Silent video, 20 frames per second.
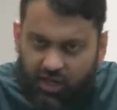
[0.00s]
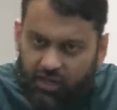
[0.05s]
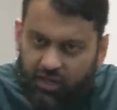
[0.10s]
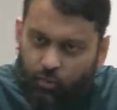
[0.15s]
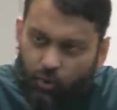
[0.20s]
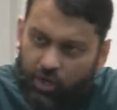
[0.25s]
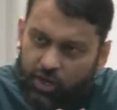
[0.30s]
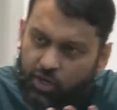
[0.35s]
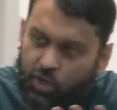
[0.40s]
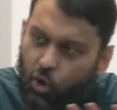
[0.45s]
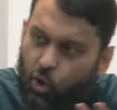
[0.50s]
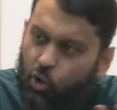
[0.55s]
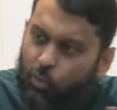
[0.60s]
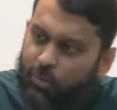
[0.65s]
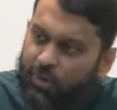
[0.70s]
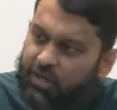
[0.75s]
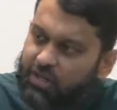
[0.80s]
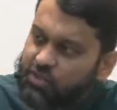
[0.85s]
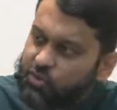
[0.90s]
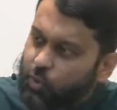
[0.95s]
When
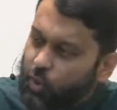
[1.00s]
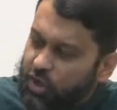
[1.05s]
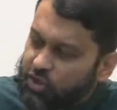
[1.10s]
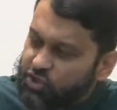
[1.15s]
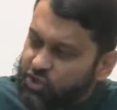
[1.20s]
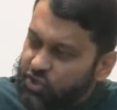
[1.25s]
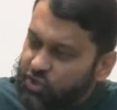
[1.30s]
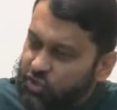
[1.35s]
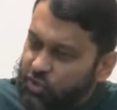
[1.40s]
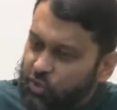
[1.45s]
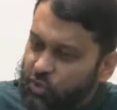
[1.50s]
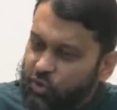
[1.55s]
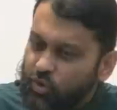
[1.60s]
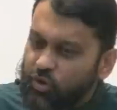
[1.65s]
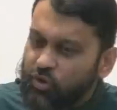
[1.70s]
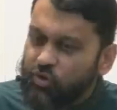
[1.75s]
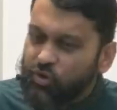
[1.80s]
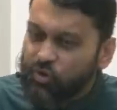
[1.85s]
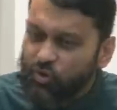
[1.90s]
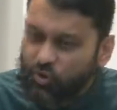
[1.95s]
nobody's watching
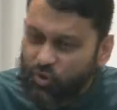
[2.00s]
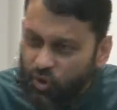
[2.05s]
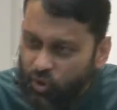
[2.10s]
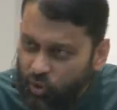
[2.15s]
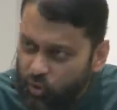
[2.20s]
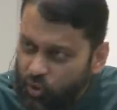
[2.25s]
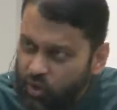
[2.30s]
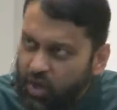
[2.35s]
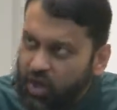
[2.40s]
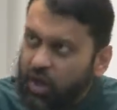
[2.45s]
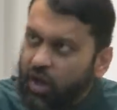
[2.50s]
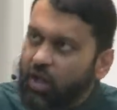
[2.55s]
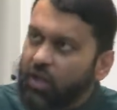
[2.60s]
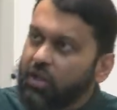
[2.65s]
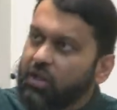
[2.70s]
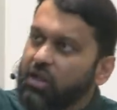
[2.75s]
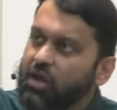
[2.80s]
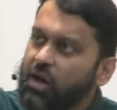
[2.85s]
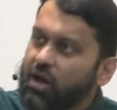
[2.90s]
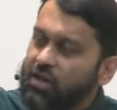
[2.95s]
you, you know
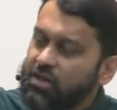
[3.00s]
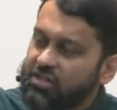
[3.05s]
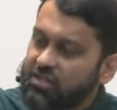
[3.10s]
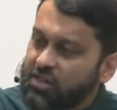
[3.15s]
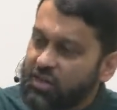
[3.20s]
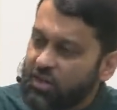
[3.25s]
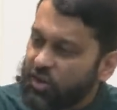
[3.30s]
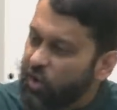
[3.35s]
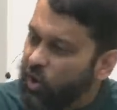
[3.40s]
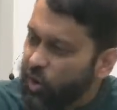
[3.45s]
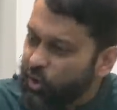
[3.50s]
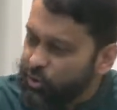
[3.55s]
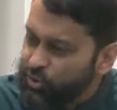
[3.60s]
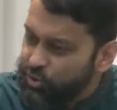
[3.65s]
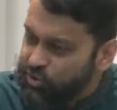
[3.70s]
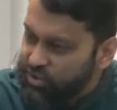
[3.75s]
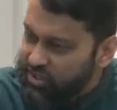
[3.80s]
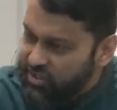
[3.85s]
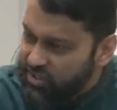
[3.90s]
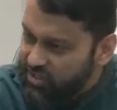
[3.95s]
Allah is going to call you
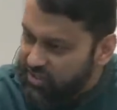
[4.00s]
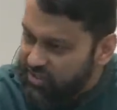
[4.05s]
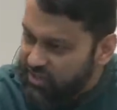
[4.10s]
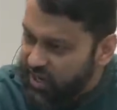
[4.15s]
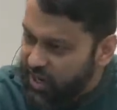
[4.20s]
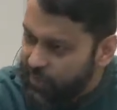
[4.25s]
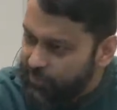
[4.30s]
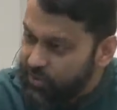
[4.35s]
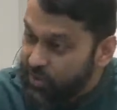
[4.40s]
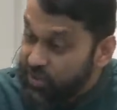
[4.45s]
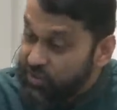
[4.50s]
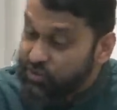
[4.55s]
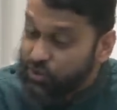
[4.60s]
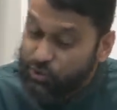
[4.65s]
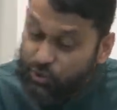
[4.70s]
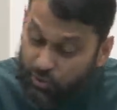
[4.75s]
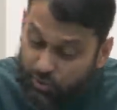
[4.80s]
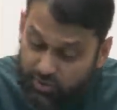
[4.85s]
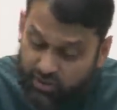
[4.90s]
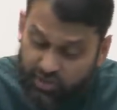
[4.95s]
to hisab. So
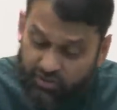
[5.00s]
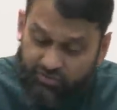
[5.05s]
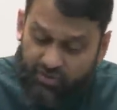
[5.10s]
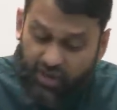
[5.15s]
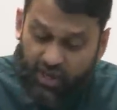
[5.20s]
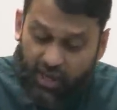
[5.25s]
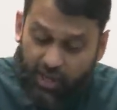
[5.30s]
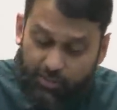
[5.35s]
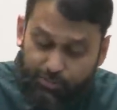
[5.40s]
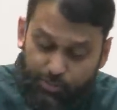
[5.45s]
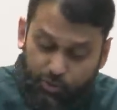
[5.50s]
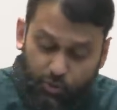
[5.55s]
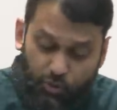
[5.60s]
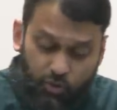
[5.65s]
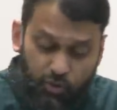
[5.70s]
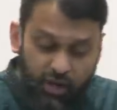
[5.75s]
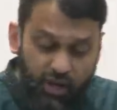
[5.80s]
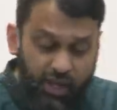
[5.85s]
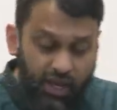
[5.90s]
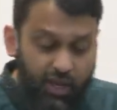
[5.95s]
you live a
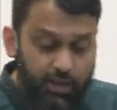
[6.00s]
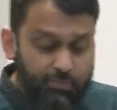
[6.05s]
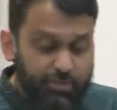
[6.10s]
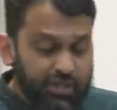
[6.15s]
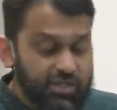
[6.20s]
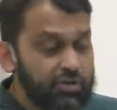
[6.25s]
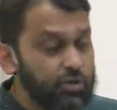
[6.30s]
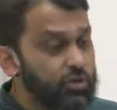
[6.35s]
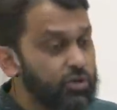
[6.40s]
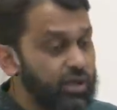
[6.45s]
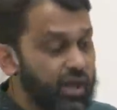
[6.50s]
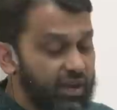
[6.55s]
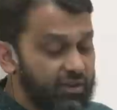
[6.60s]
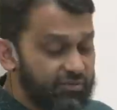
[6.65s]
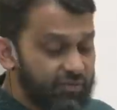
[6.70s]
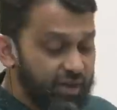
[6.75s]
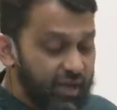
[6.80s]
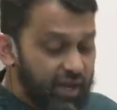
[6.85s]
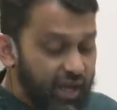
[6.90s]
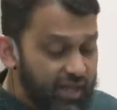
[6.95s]
pure and better
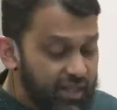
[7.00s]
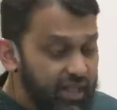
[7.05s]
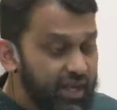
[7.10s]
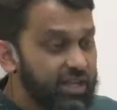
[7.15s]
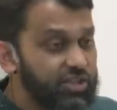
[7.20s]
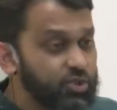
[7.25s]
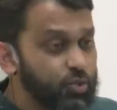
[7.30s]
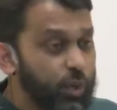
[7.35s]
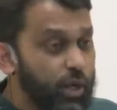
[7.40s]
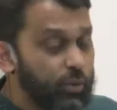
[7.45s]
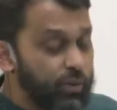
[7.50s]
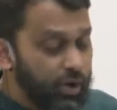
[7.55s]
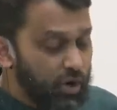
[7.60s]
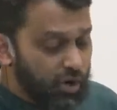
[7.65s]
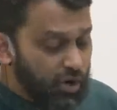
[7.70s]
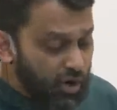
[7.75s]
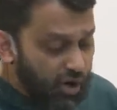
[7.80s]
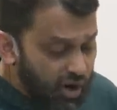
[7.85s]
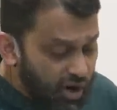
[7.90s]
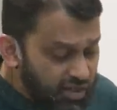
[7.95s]
life. And that's why we
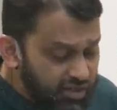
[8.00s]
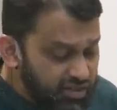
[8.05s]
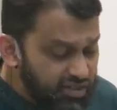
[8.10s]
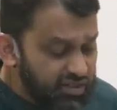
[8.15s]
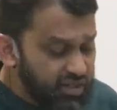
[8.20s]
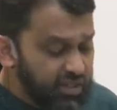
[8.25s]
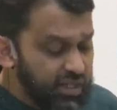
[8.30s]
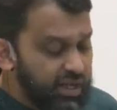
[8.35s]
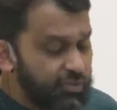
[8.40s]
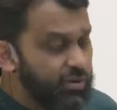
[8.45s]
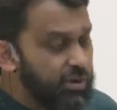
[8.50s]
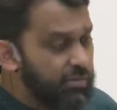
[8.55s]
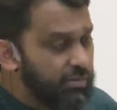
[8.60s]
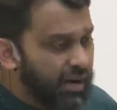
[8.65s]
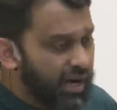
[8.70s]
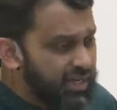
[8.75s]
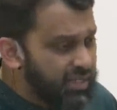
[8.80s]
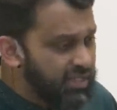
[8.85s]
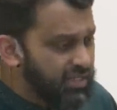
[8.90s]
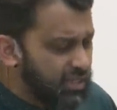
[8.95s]
are constantly
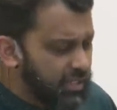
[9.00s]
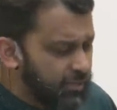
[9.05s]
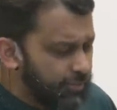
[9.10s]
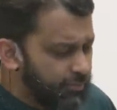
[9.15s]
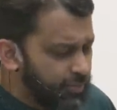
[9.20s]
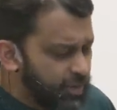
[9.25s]
reminded